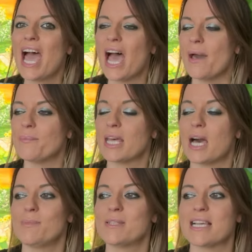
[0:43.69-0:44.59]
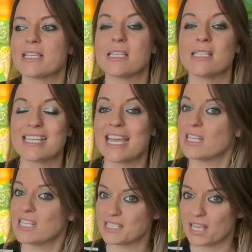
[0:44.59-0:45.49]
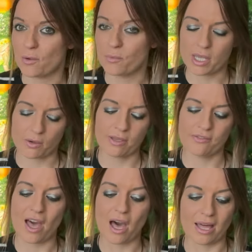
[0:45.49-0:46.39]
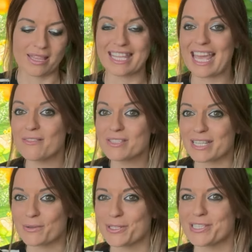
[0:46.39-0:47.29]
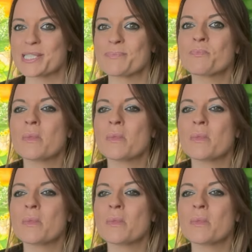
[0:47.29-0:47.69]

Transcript: um, that I possess, and the deities that I work with are the Celtic ones.